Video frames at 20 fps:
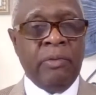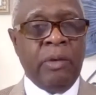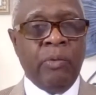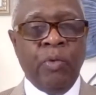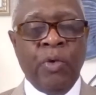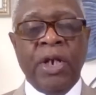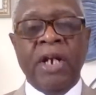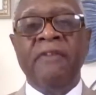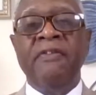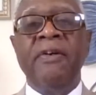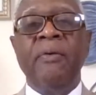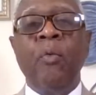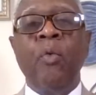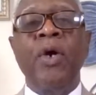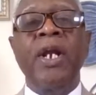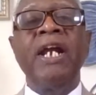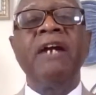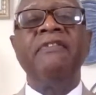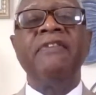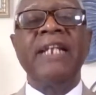
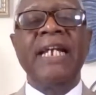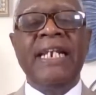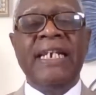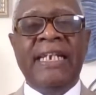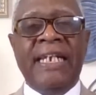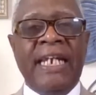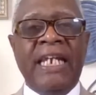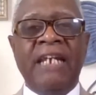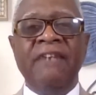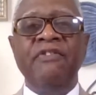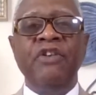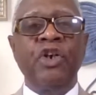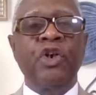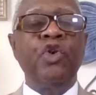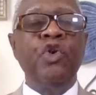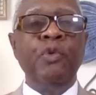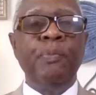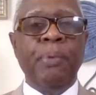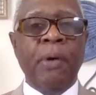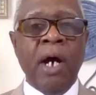whatever they need. Give you a
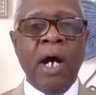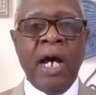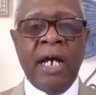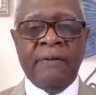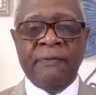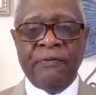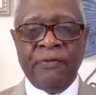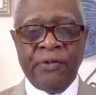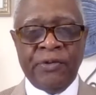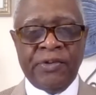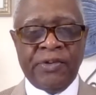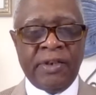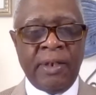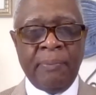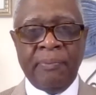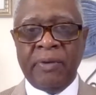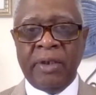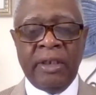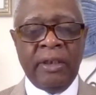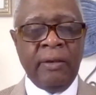coupon for
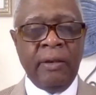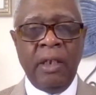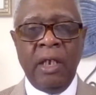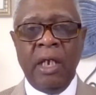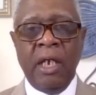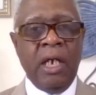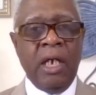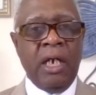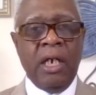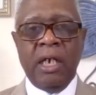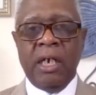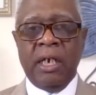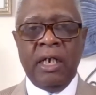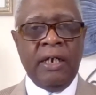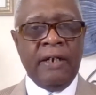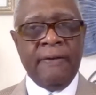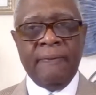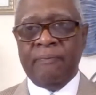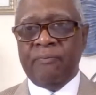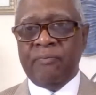something
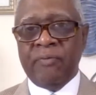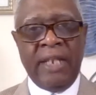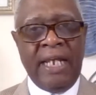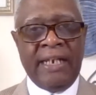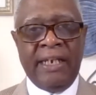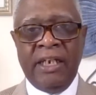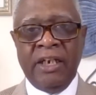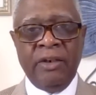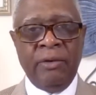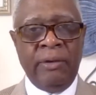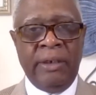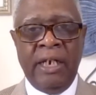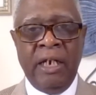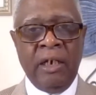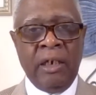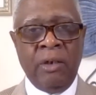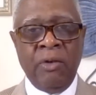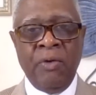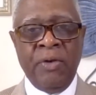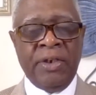that
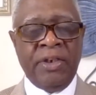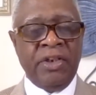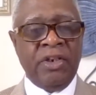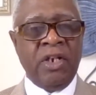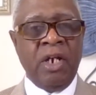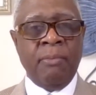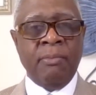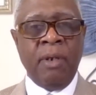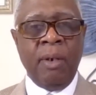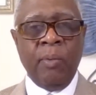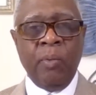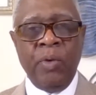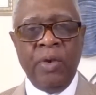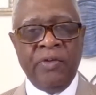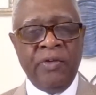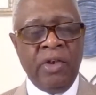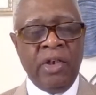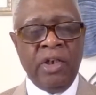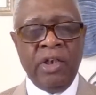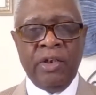they're going to come up
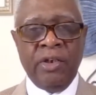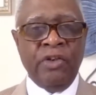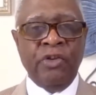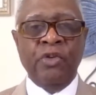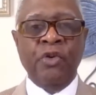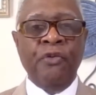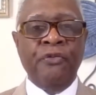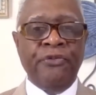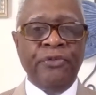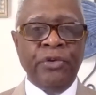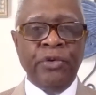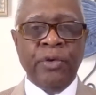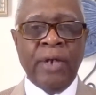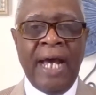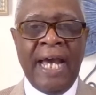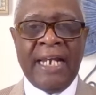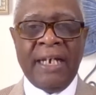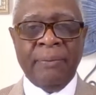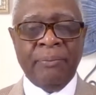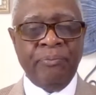with, a new food
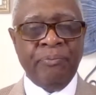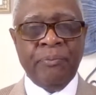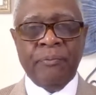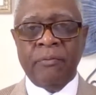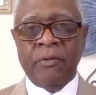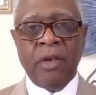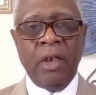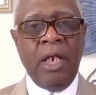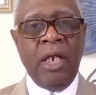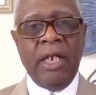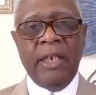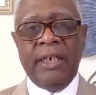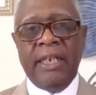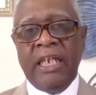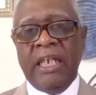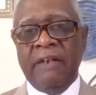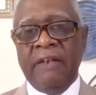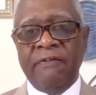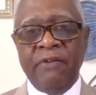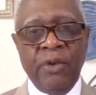item. They
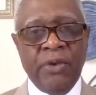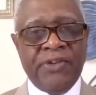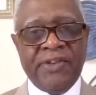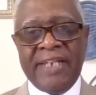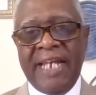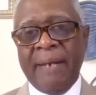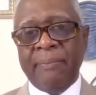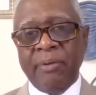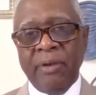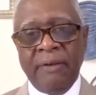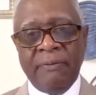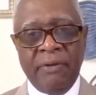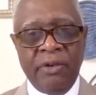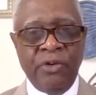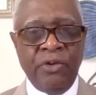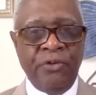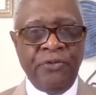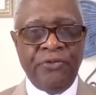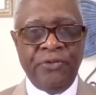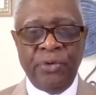give you a sample of the
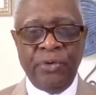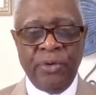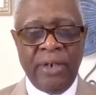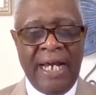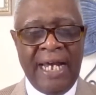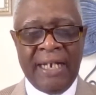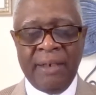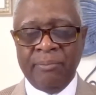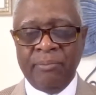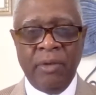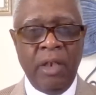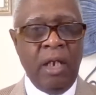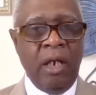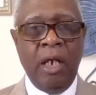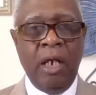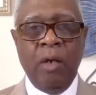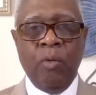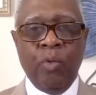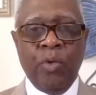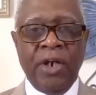new food item,
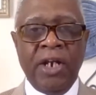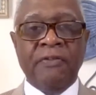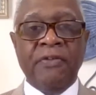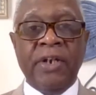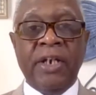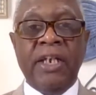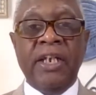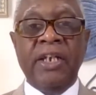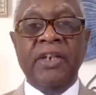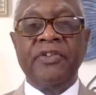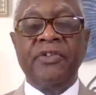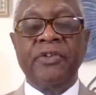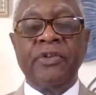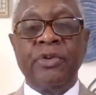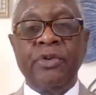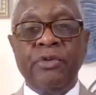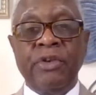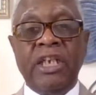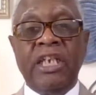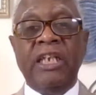whatever it is
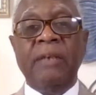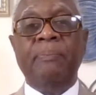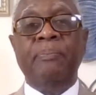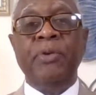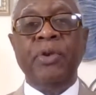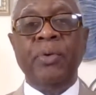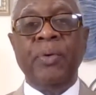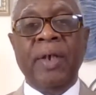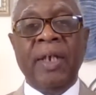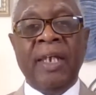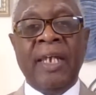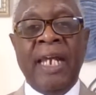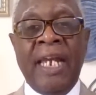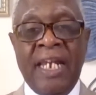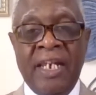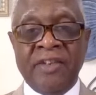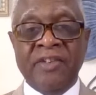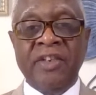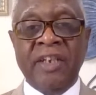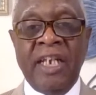to keep you
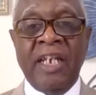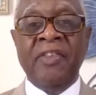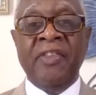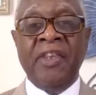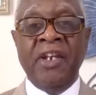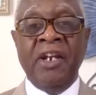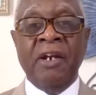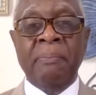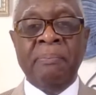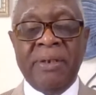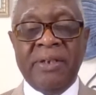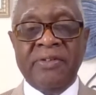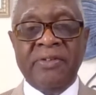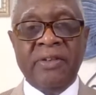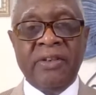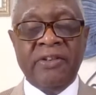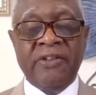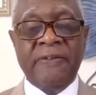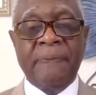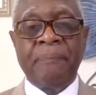engaged in their
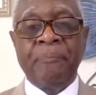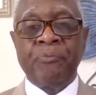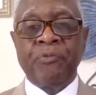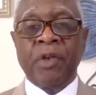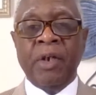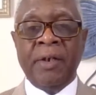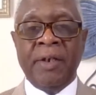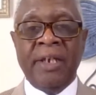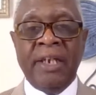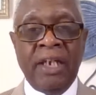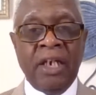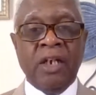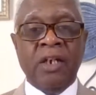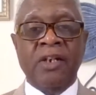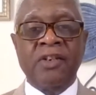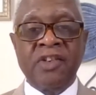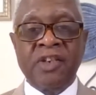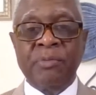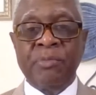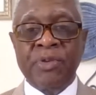business. Again,
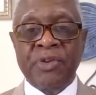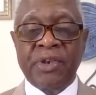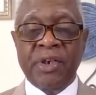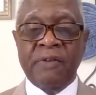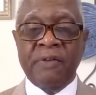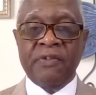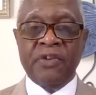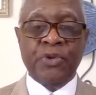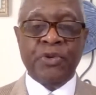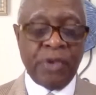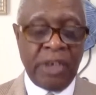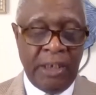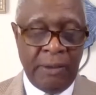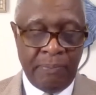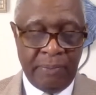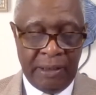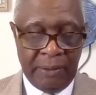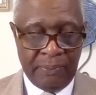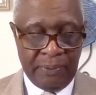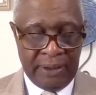customer service, you
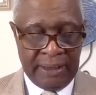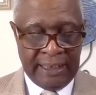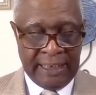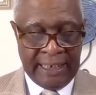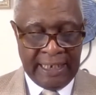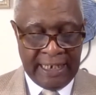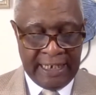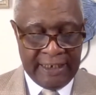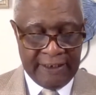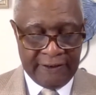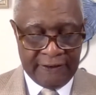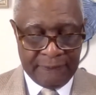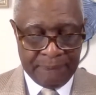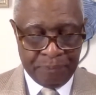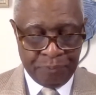keep people engaged.